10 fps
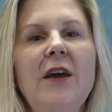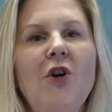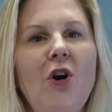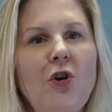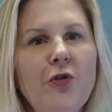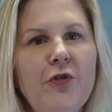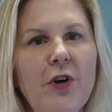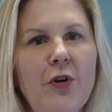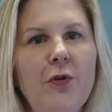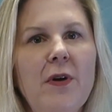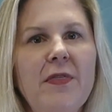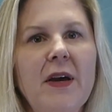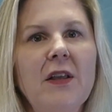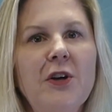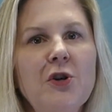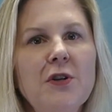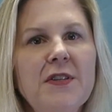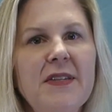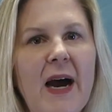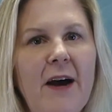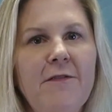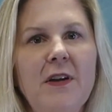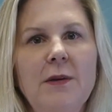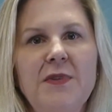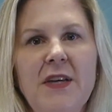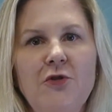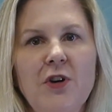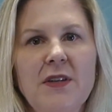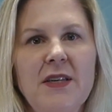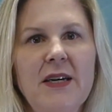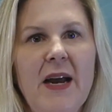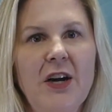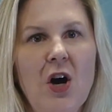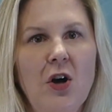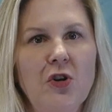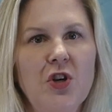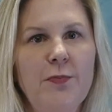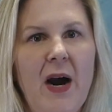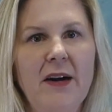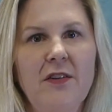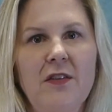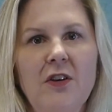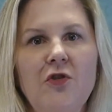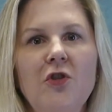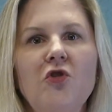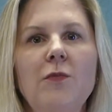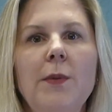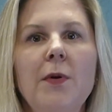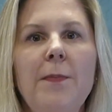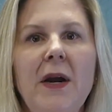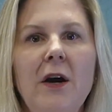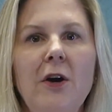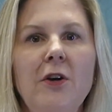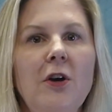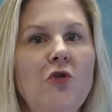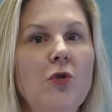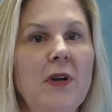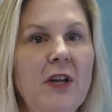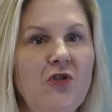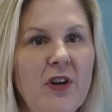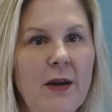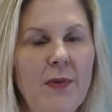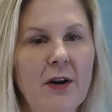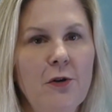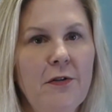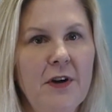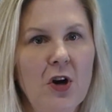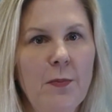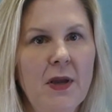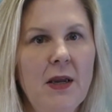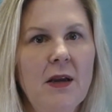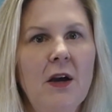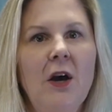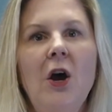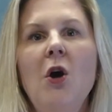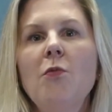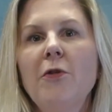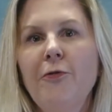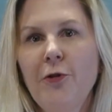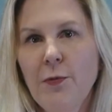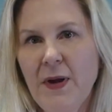and also that clinical staff in obstetrics and gynecology practices should be prepared to initiate medical therapy, refer